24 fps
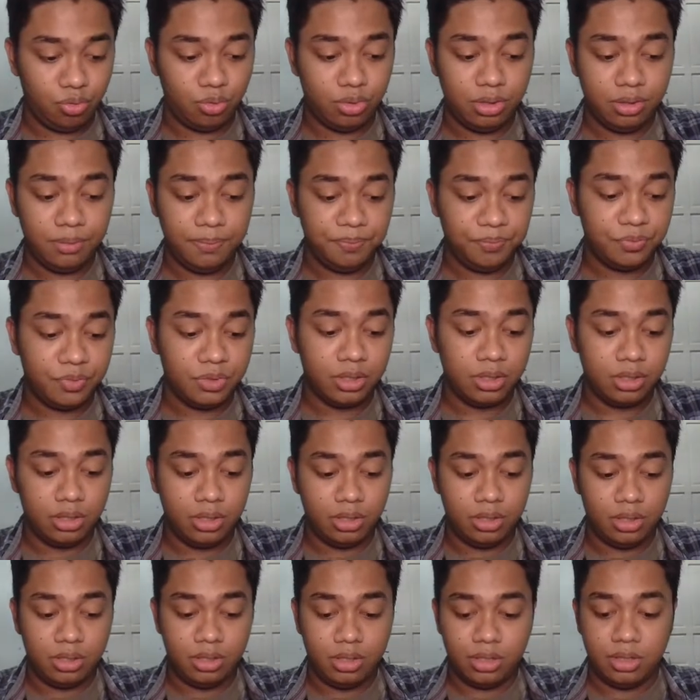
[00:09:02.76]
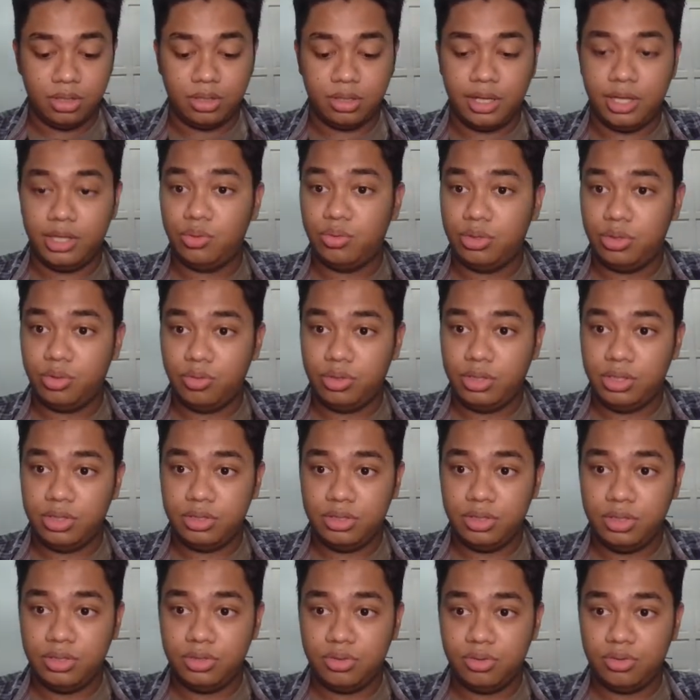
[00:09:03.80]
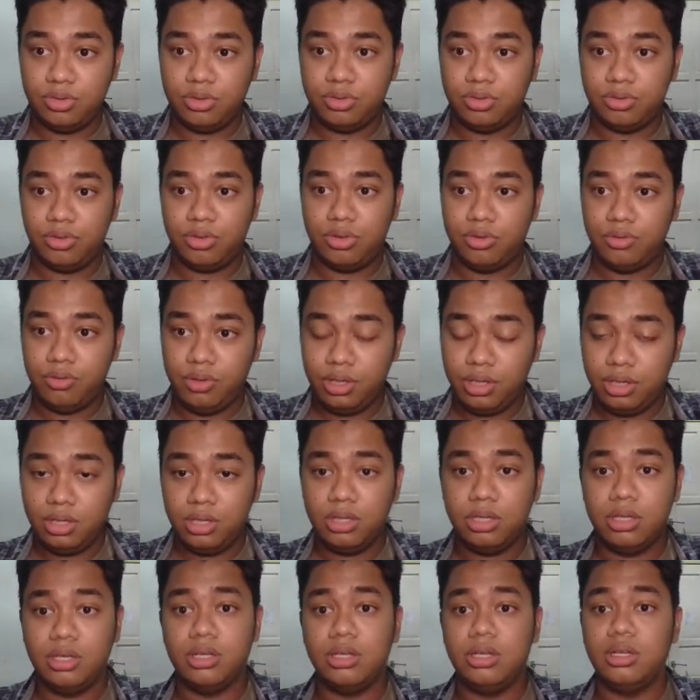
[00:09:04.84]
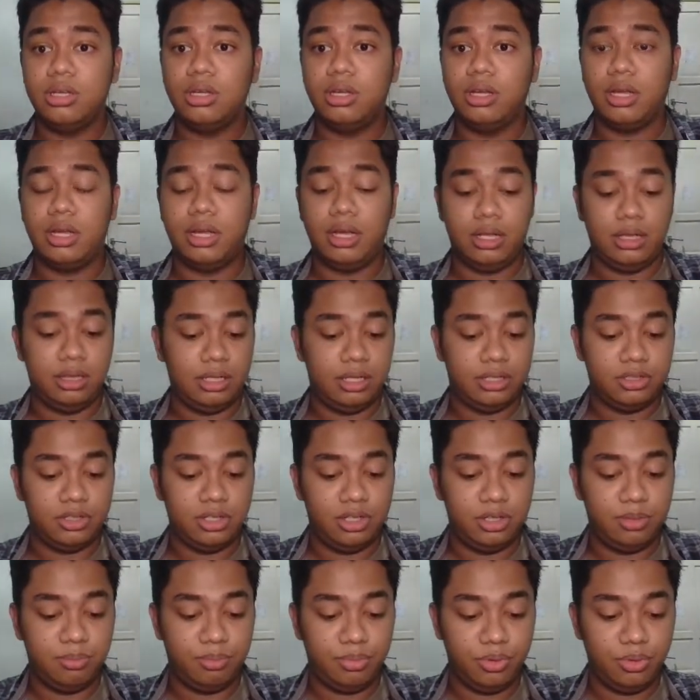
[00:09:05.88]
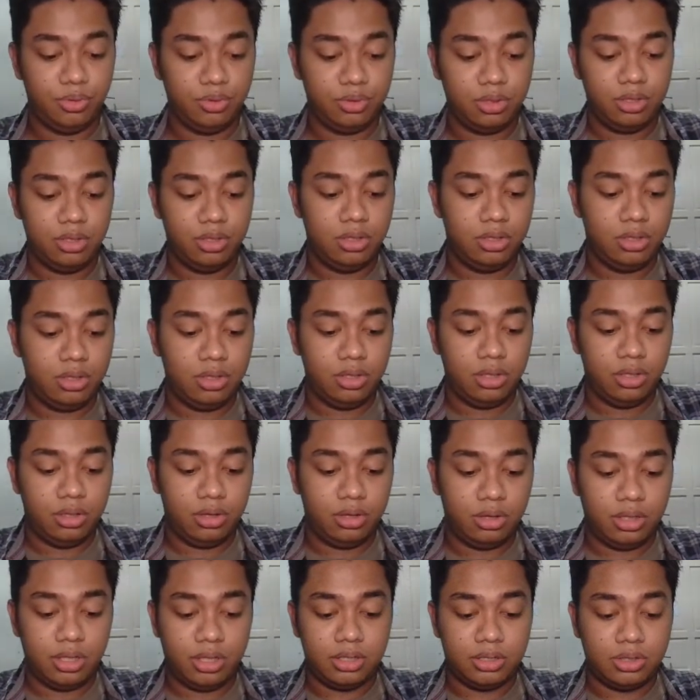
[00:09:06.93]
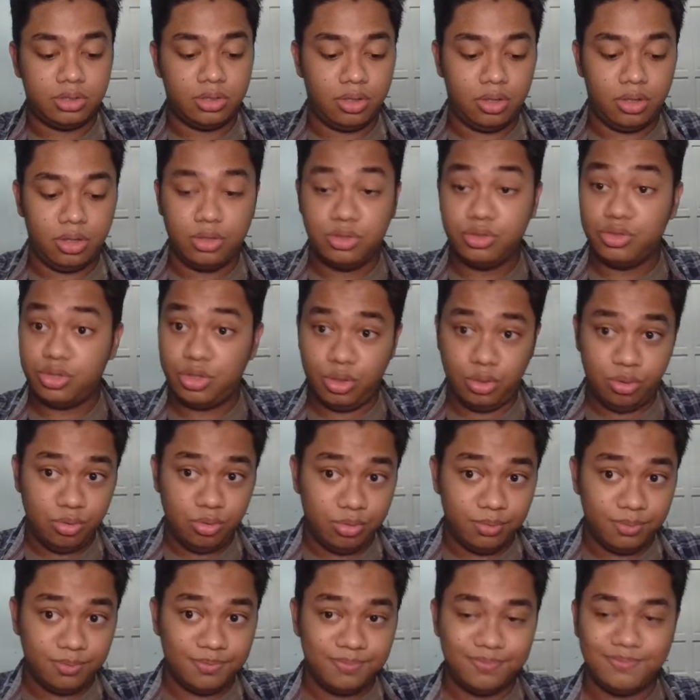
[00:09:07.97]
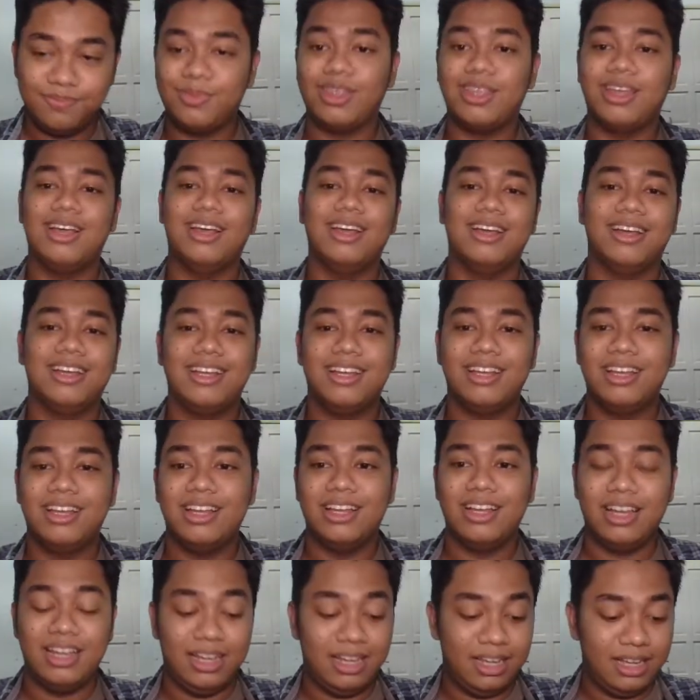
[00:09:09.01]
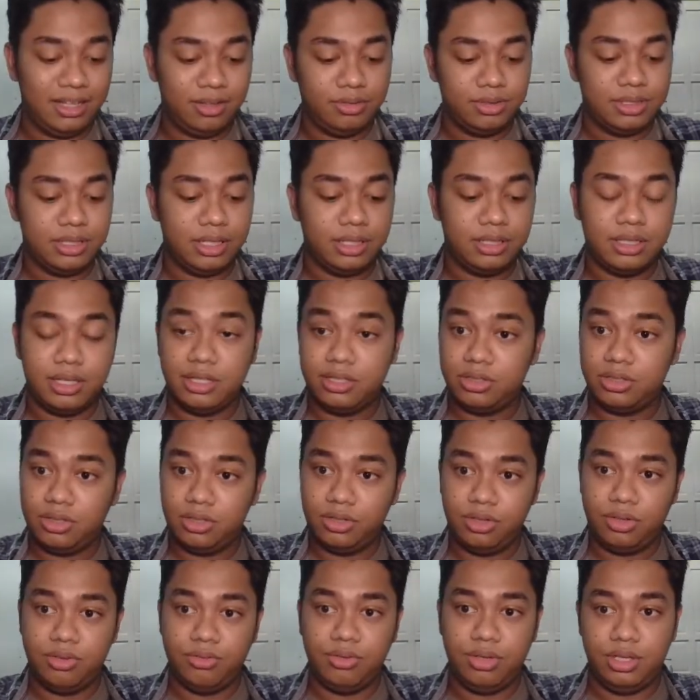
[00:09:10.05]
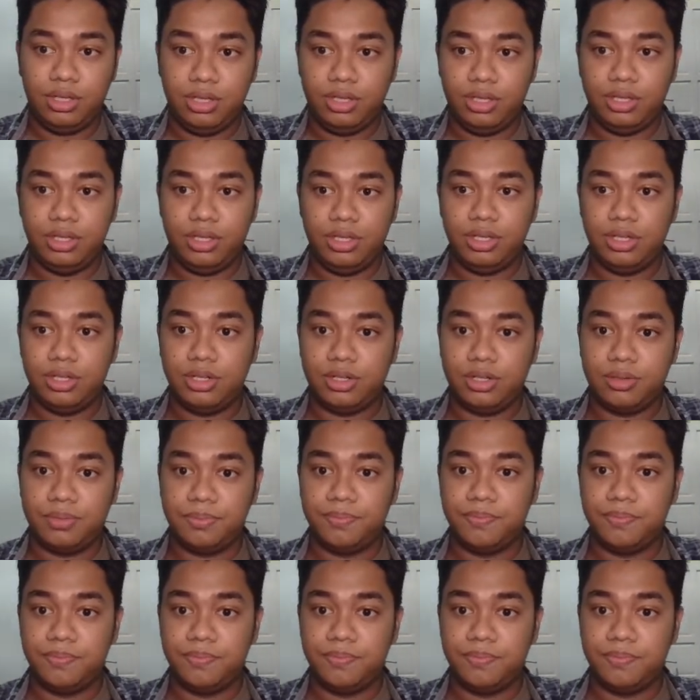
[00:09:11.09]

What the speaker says: one, A21EC003, and let's input test also, and say tester 3 here.